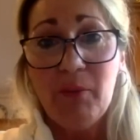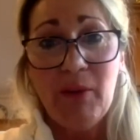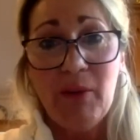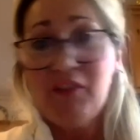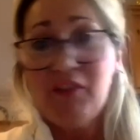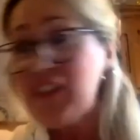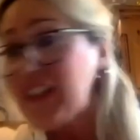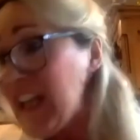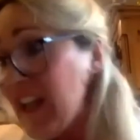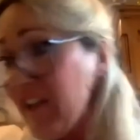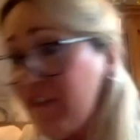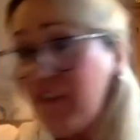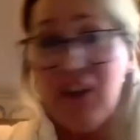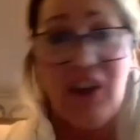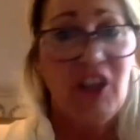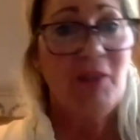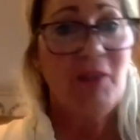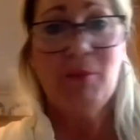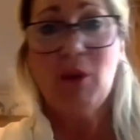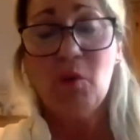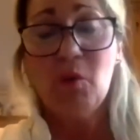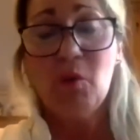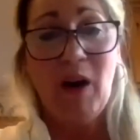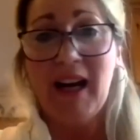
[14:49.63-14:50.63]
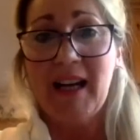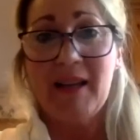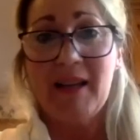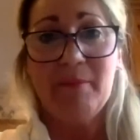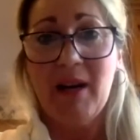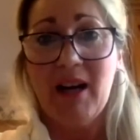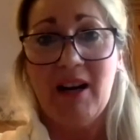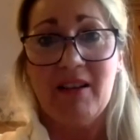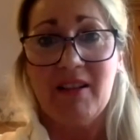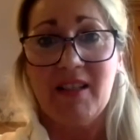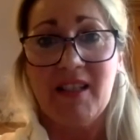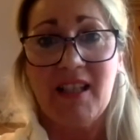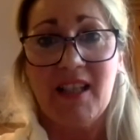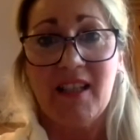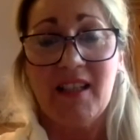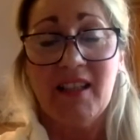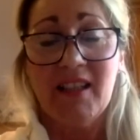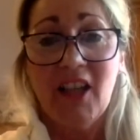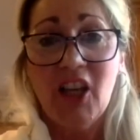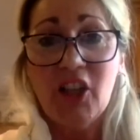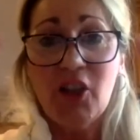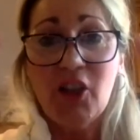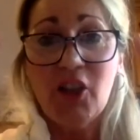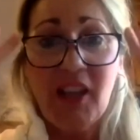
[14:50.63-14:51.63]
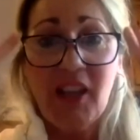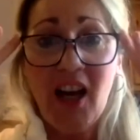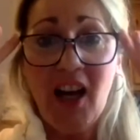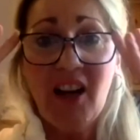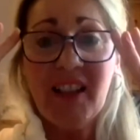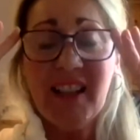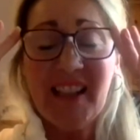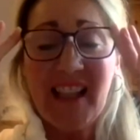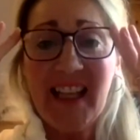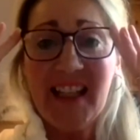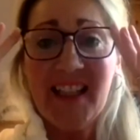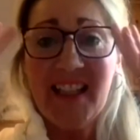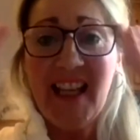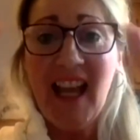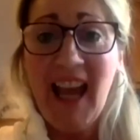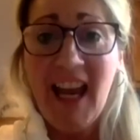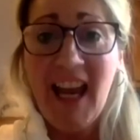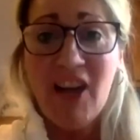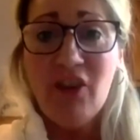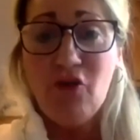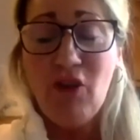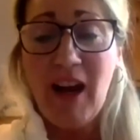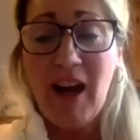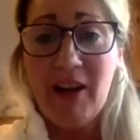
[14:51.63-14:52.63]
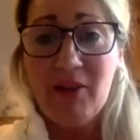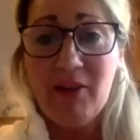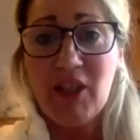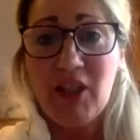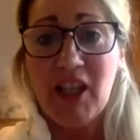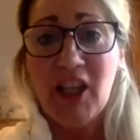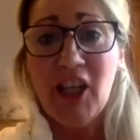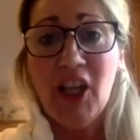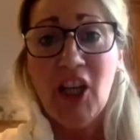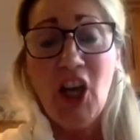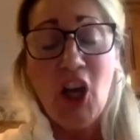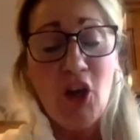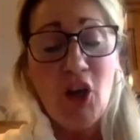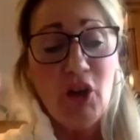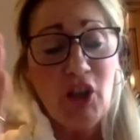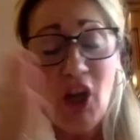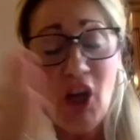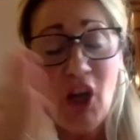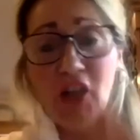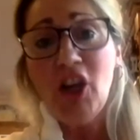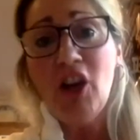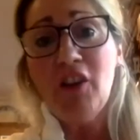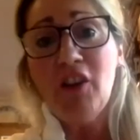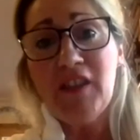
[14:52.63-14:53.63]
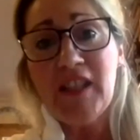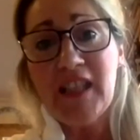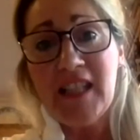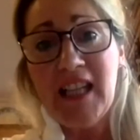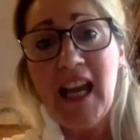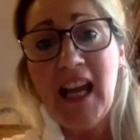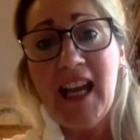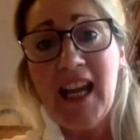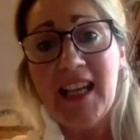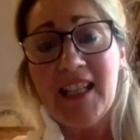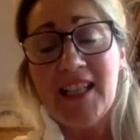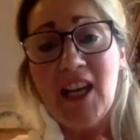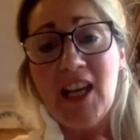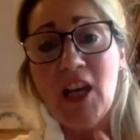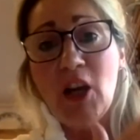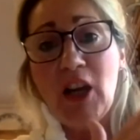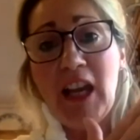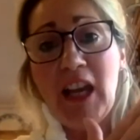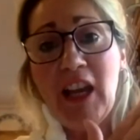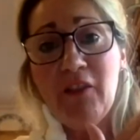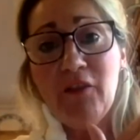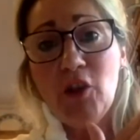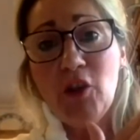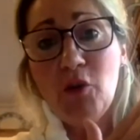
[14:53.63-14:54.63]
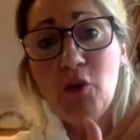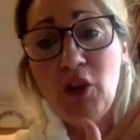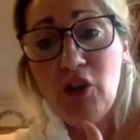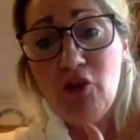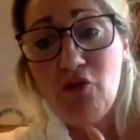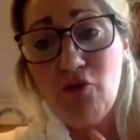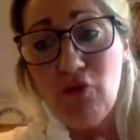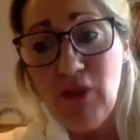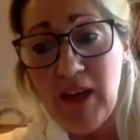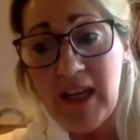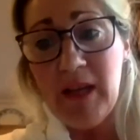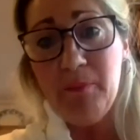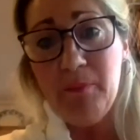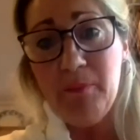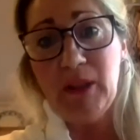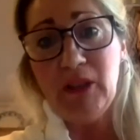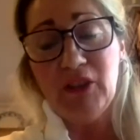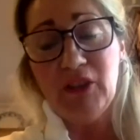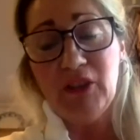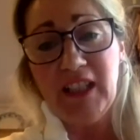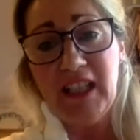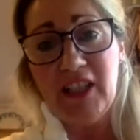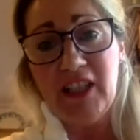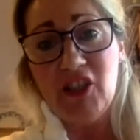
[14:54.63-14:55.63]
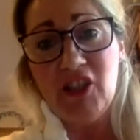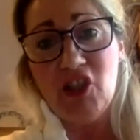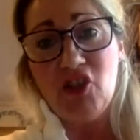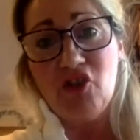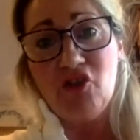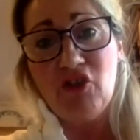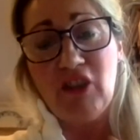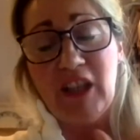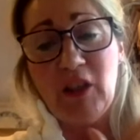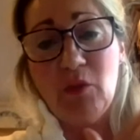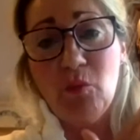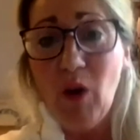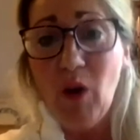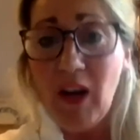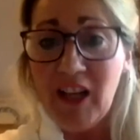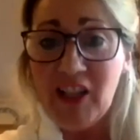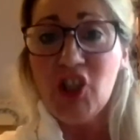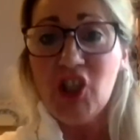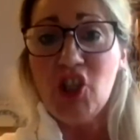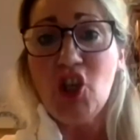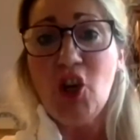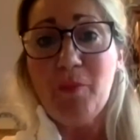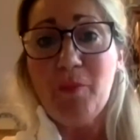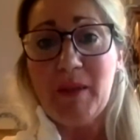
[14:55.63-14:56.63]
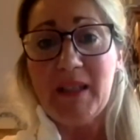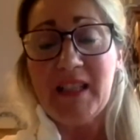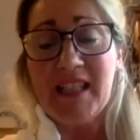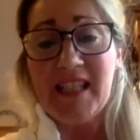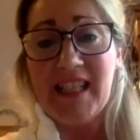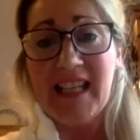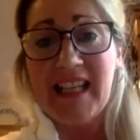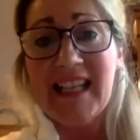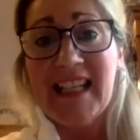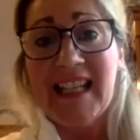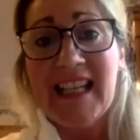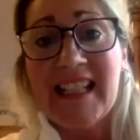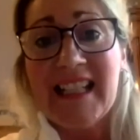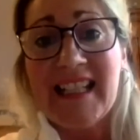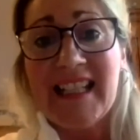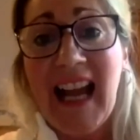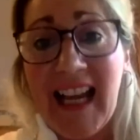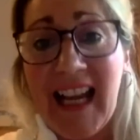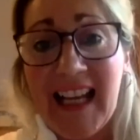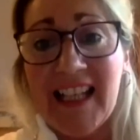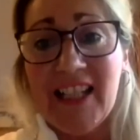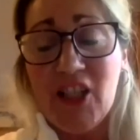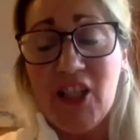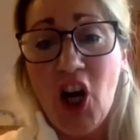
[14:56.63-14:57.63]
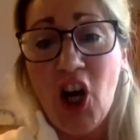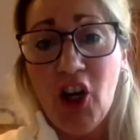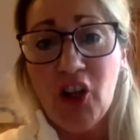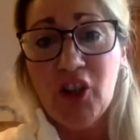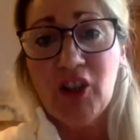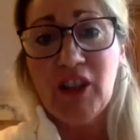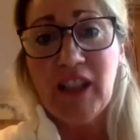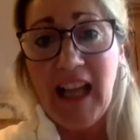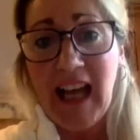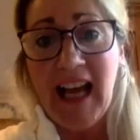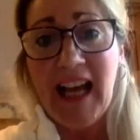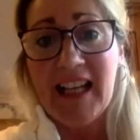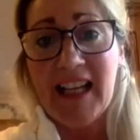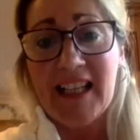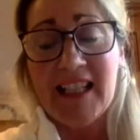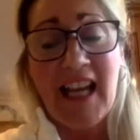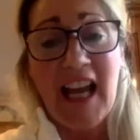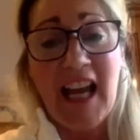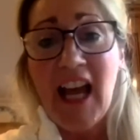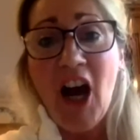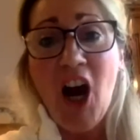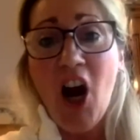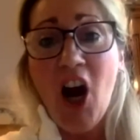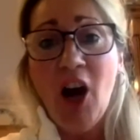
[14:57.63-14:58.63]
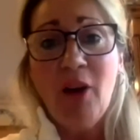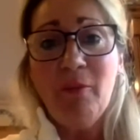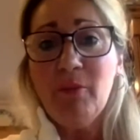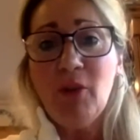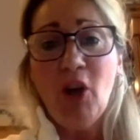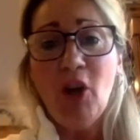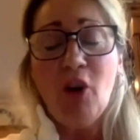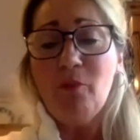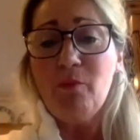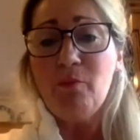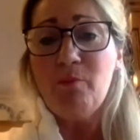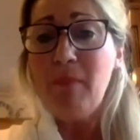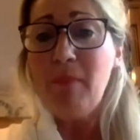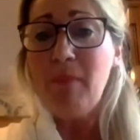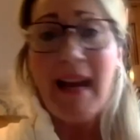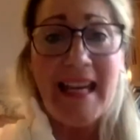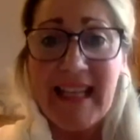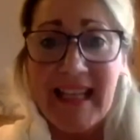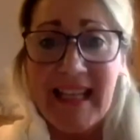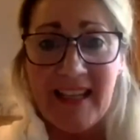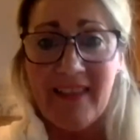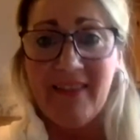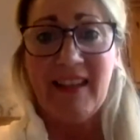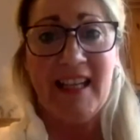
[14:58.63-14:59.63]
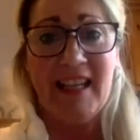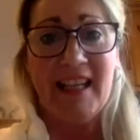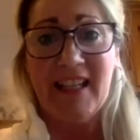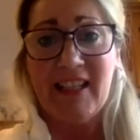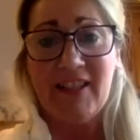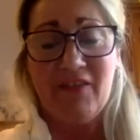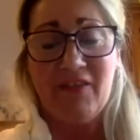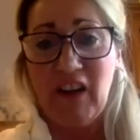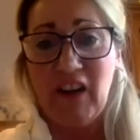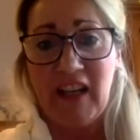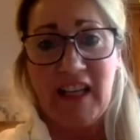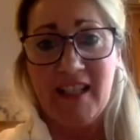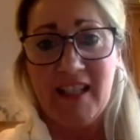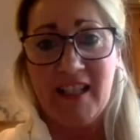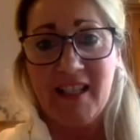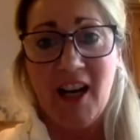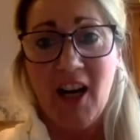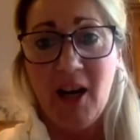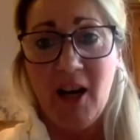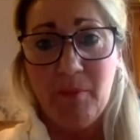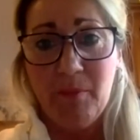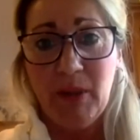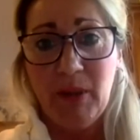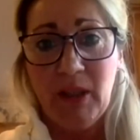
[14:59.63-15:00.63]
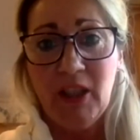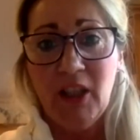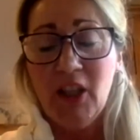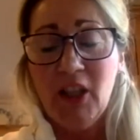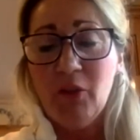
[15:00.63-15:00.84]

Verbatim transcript: We've given them away, Martin. You can't get your head around it. Like I've said, if you could rebuild the industry, one job at sea is eight on land. I'm not making these figures up.